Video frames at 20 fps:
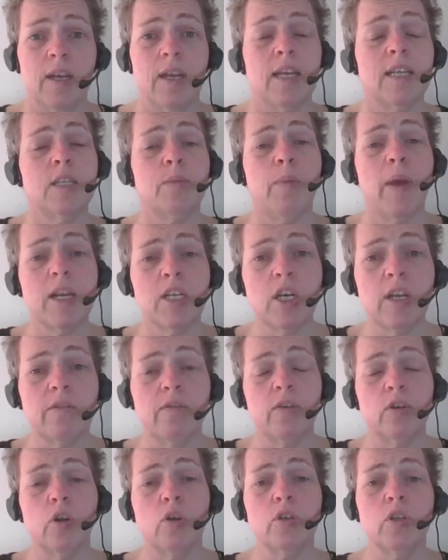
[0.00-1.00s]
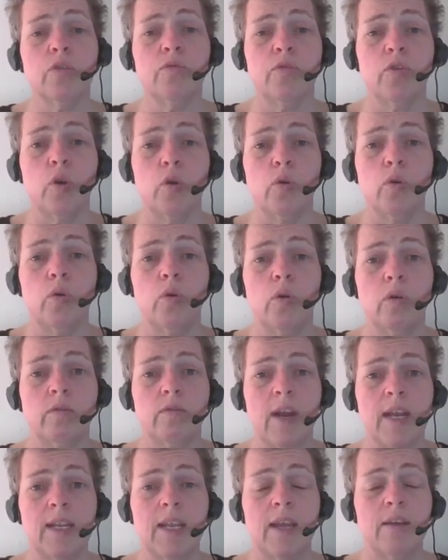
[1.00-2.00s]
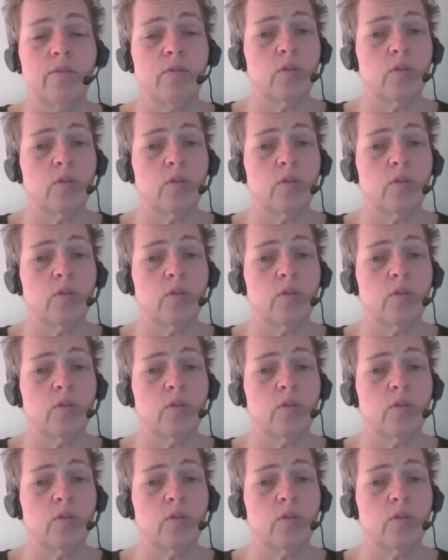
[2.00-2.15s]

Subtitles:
Especially for those of you who already have